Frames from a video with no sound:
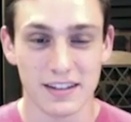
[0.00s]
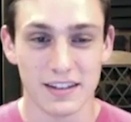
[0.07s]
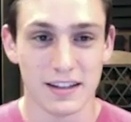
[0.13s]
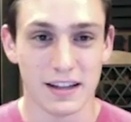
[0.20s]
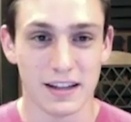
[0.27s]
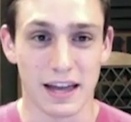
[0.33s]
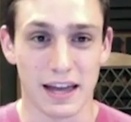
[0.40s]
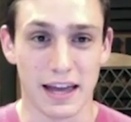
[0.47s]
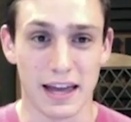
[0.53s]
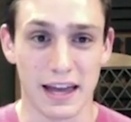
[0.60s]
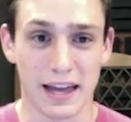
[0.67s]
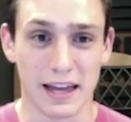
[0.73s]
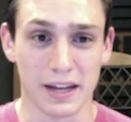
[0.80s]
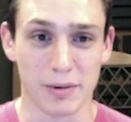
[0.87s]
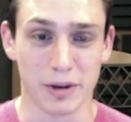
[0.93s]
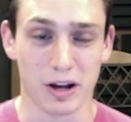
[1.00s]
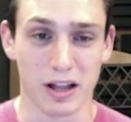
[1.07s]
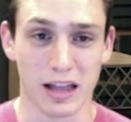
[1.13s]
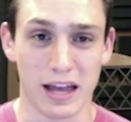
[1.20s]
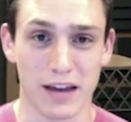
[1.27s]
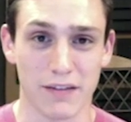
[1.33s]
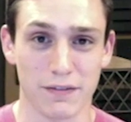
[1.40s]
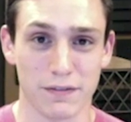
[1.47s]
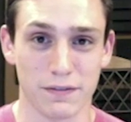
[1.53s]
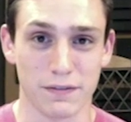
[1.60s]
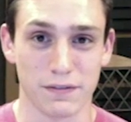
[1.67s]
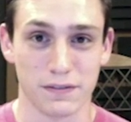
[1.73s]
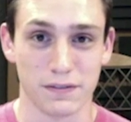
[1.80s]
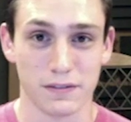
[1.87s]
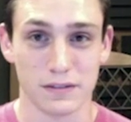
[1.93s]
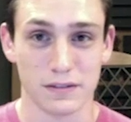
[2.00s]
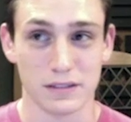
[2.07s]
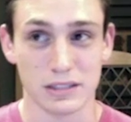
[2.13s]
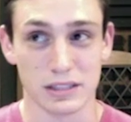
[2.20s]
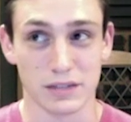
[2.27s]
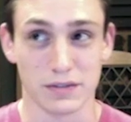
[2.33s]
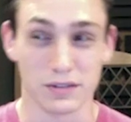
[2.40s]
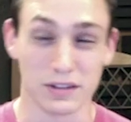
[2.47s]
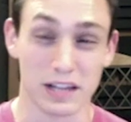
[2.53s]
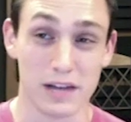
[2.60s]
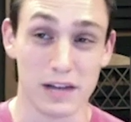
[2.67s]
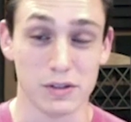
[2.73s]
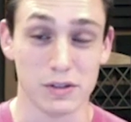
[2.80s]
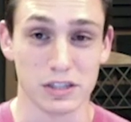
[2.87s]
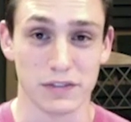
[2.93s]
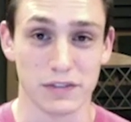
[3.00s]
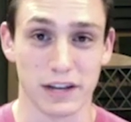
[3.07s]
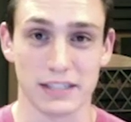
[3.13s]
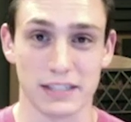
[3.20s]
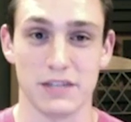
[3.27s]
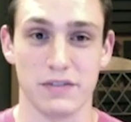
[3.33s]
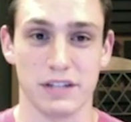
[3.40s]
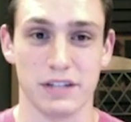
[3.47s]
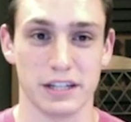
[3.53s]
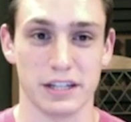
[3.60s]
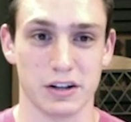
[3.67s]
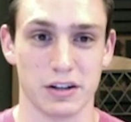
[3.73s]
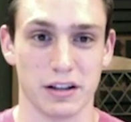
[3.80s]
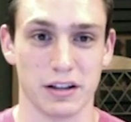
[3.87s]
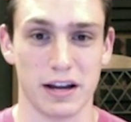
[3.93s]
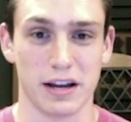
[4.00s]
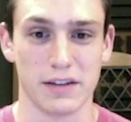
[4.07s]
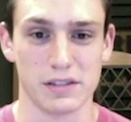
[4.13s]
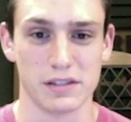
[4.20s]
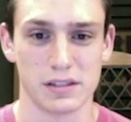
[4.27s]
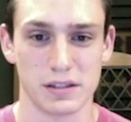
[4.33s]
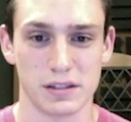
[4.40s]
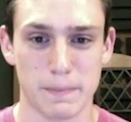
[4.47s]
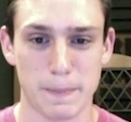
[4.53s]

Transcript: and we all have different levels of activity in our lives.